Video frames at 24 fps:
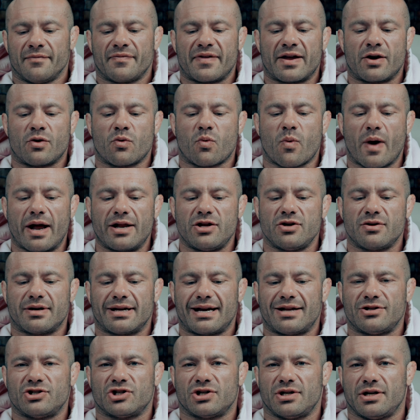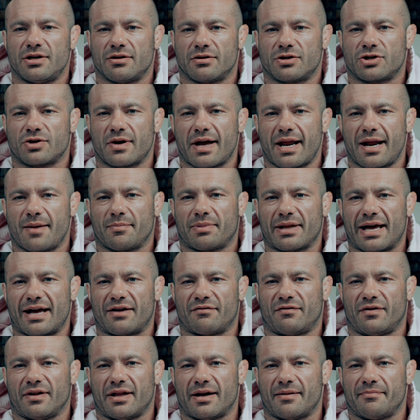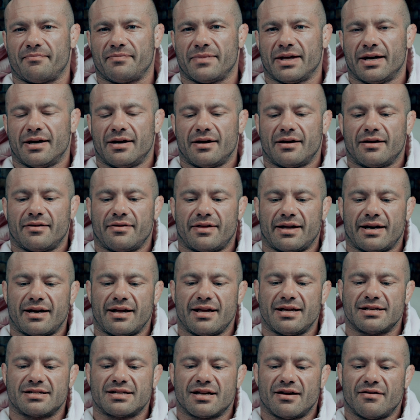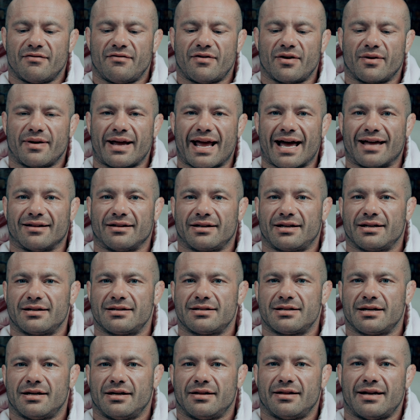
And when you can engineer a training plan for them that is very elegant,